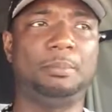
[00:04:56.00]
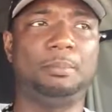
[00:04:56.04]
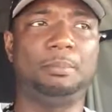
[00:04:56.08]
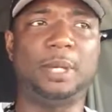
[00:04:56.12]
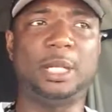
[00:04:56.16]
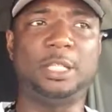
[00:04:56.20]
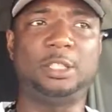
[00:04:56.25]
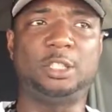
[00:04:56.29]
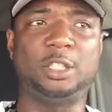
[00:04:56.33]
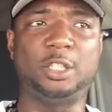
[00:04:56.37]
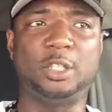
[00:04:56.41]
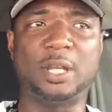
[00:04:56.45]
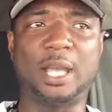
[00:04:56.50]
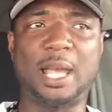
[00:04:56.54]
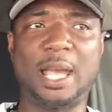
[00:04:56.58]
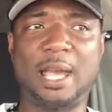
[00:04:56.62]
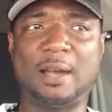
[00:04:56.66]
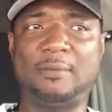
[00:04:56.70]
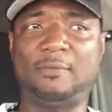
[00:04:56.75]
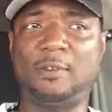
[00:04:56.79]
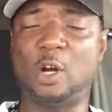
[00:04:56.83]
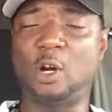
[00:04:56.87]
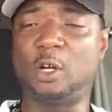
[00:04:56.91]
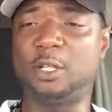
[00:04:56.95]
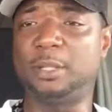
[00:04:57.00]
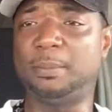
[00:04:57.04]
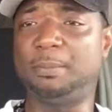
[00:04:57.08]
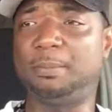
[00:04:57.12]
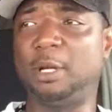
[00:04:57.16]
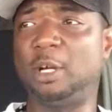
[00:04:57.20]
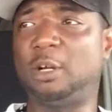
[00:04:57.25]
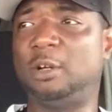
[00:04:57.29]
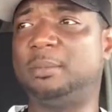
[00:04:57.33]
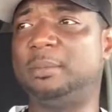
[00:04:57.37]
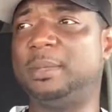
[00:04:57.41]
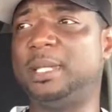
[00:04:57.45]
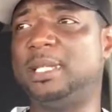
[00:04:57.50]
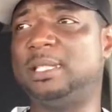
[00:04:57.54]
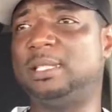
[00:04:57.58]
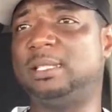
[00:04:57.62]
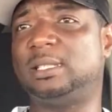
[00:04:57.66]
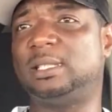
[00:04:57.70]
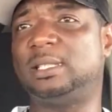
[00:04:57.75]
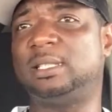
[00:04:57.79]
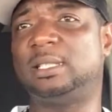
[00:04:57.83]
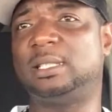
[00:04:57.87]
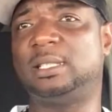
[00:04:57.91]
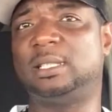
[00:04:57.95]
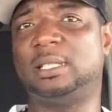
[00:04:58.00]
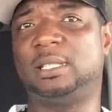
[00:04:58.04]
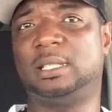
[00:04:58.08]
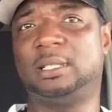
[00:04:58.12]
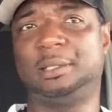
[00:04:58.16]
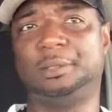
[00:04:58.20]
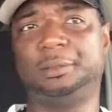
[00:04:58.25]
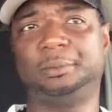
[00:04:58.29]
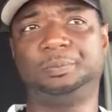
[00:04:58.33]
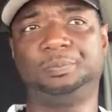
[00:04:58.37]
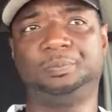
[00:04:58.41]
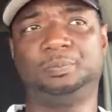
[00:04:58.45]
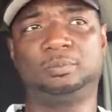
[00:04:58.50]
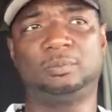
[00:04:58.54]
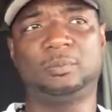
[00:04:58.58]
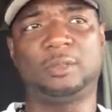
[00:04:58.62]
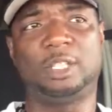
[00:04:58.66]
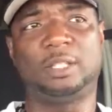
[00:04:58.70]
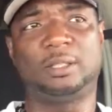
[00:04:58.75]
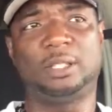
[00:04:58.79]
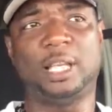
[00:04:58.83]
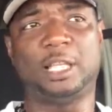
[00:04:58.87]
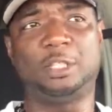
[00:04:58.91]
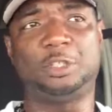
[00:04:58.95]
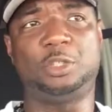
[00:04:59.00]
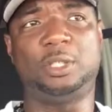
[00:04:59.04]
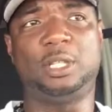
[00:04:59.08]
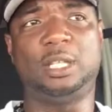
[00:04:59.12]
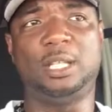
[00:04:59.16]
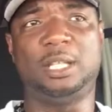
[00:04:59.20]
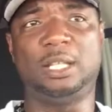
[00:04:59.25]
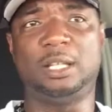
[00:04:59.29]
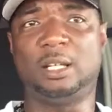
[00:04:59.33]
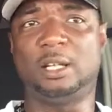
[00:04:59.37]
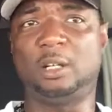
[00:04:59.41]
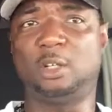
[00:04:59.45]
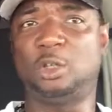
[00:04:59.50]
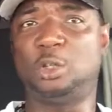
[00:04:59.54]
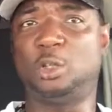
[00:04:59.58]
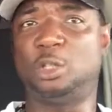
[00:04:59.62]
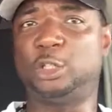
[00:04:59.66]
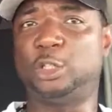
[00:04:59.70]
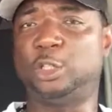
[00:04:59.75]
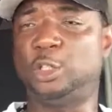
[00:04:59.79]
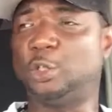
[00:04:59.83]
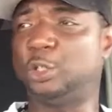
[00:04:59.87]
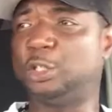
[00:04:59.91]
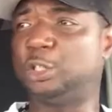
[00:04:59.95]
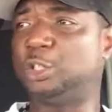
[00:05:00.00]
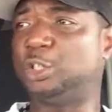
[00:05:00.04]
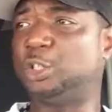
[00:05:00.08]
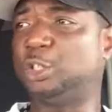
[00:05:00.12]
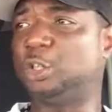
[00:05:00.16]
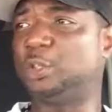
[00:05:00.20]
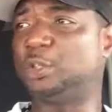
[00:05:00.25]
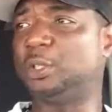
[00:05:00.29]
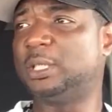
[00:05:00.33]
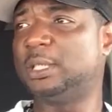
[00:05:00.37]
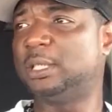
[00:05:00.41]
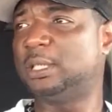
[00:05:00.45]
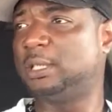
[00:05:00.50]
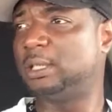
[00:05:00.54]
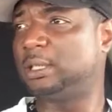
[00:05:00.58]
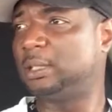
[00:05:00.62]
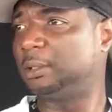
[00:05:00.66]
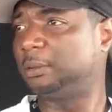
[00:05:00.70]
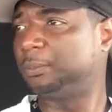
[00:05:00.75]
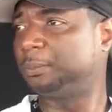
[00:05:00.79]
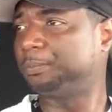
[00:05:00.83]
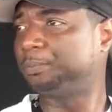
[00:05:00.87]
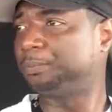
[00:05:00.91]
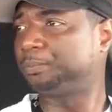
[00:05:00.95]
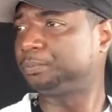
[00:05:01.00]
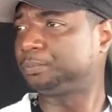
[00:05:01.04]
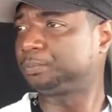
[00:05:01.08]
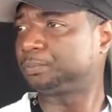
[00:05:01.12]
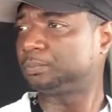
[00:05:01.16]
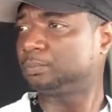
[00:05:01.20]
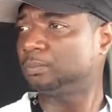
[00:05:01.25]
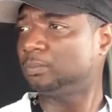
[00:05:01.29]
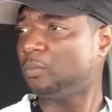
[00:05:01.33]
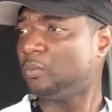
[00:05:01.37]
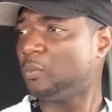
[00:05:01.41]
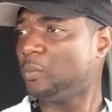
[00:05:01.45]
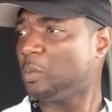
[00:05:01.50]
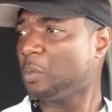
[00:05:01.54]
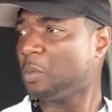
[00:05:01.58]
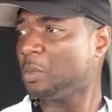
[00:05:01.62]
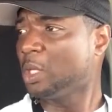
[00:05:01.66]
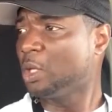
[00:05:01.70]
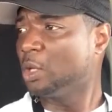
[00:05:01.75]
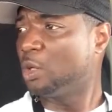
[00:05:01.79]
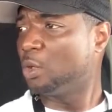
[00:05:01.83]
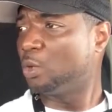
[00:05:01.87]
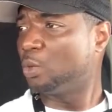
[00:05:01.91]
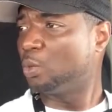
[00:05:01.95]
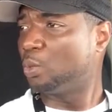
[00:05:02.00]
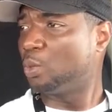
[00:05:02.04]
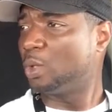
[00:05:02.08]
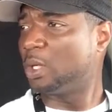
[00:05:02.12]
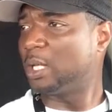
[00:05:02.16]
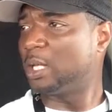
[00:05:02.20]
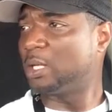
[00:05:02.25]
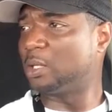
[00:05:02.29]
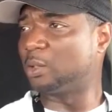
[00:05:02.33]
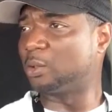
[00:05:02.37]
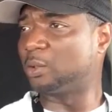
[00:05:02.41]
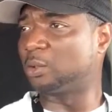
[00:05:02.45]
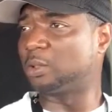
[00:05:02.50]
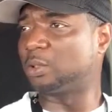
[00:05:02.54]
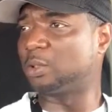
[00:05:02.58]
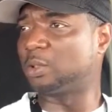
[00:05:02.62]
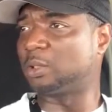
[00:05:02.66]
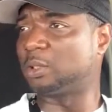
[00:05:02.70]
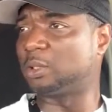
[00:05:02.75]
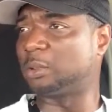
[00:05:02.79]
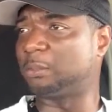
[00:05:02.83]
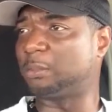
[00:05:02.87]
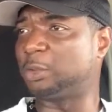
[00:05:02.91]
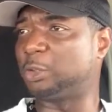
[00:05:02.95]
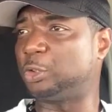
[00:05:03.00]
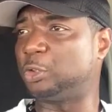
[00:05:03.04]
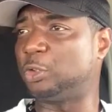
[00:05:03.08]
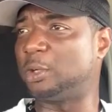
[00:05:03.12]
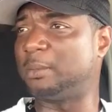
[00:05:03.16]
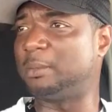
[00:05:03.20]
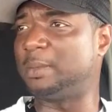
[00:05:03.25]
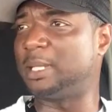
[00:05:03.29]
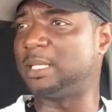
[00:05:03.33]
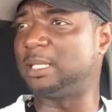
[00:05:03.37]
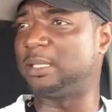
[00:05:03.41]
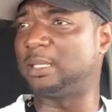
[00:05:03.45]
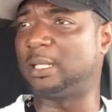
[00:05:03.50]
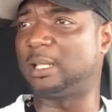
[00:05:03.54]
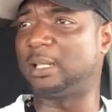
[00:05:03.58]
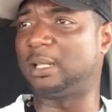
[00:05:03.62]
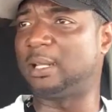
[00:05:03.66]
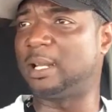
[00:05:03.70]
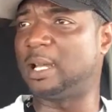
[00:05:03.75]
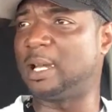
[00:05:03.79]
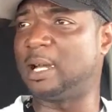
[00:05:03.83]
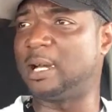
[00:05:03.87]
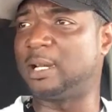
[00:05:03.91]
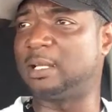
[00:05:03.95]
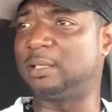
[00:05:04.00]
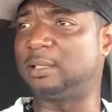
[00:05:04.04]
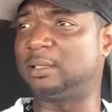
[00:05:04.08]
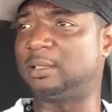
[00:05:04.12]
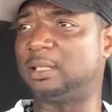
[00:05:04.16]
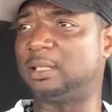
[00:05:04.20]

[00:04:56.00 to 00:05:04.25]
Make sure you have all your permits that you need, of course your insurance. What else? I'm sure I'm missing a lot of